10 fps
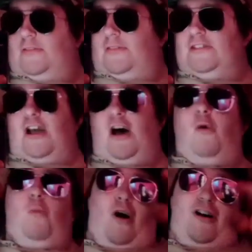What's your
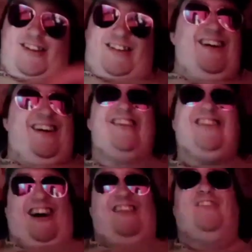homework? Are
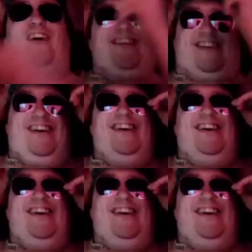you homework?